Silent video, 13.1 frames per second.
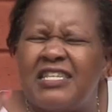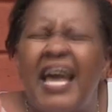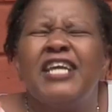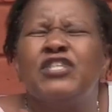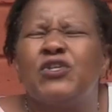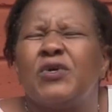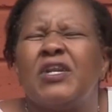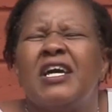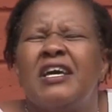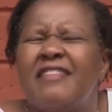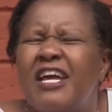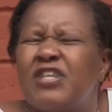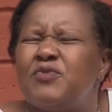title
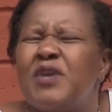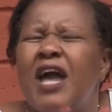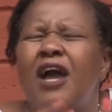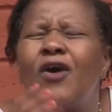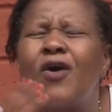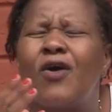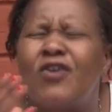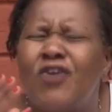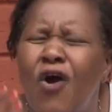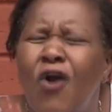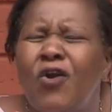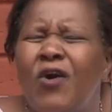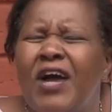that we are
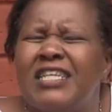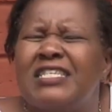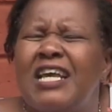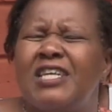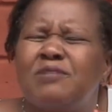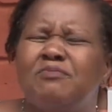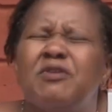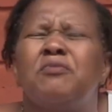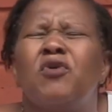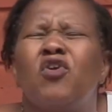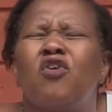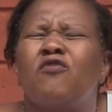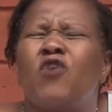no longer just
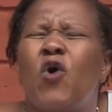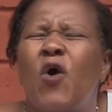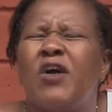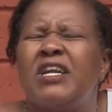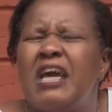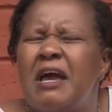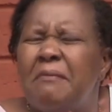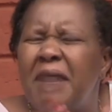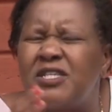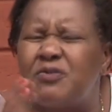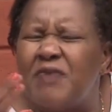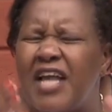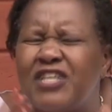people of God,
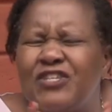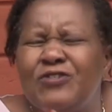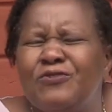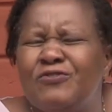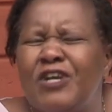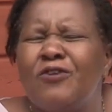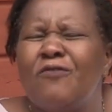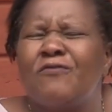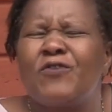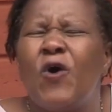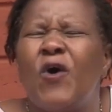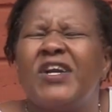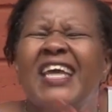but we are children of
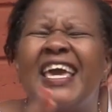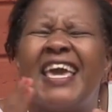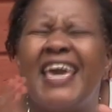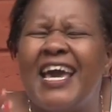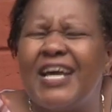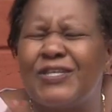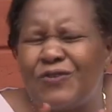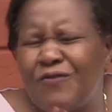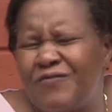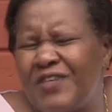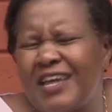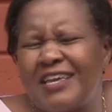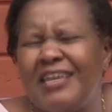God, heirs
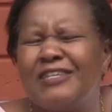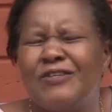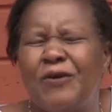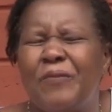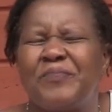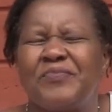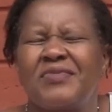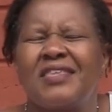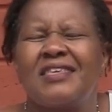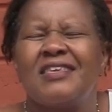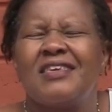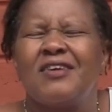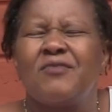of the kingdom.
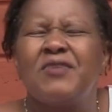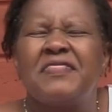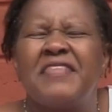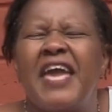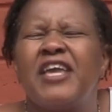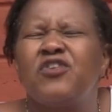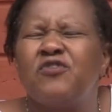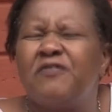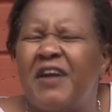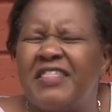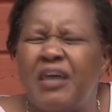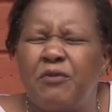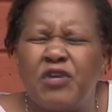We thank you,
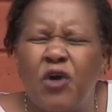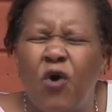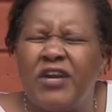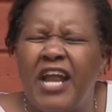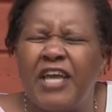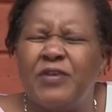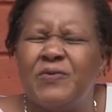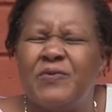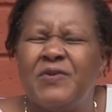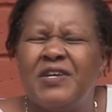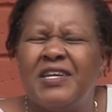Father, we honor you